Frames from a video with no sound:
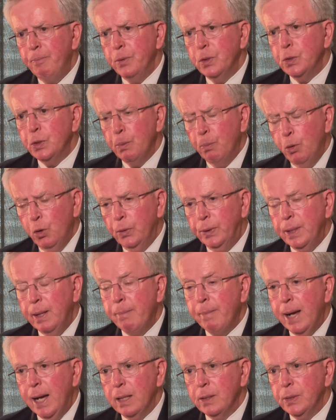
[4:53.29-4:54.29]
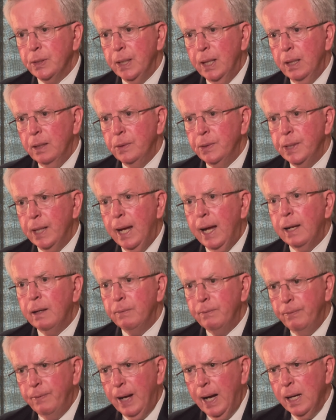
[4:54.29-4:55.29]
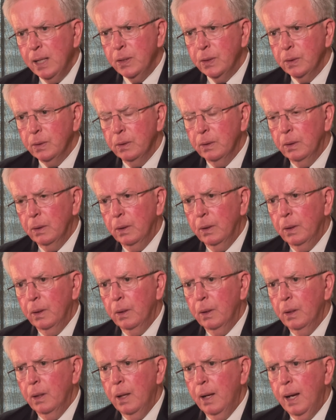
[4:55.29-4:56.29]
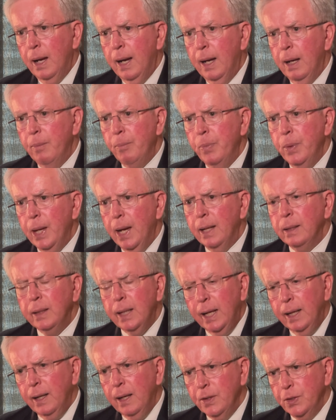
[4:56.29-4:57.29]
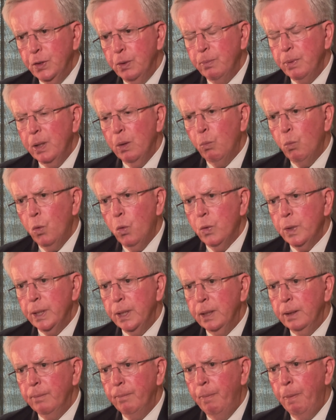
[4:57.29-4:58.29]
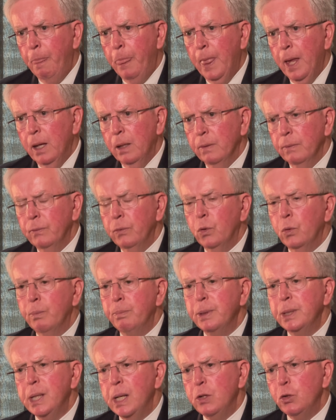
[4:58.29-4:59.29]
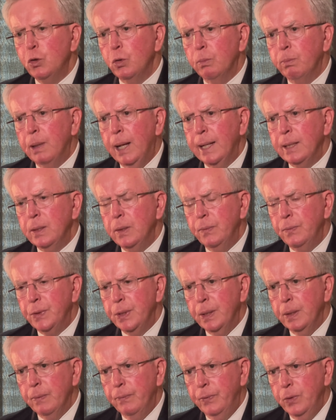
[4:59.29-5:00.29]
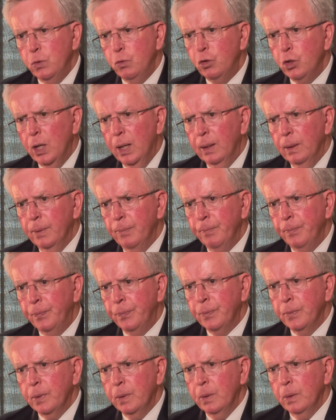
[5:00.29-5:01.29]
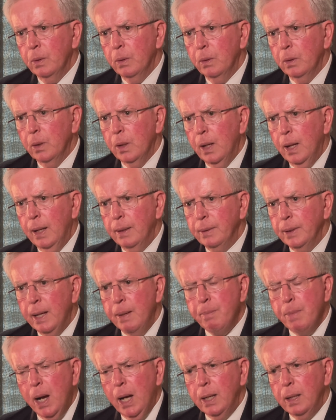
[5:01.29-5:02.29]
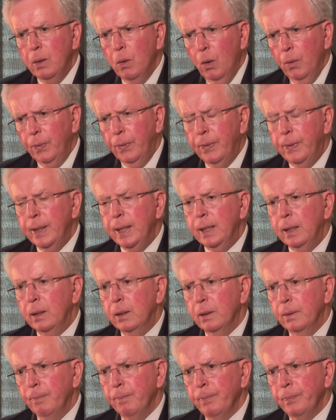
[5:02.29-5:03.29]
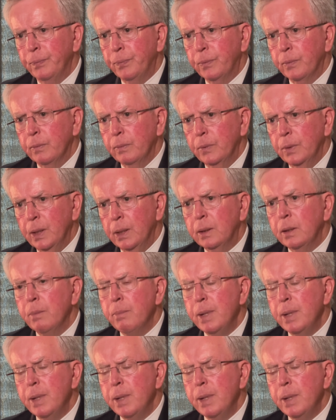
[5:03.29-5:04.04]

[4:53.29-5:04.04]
support their mastheads and fight. And that has to be a warning for potential plaintiffs in the future. They might not think that the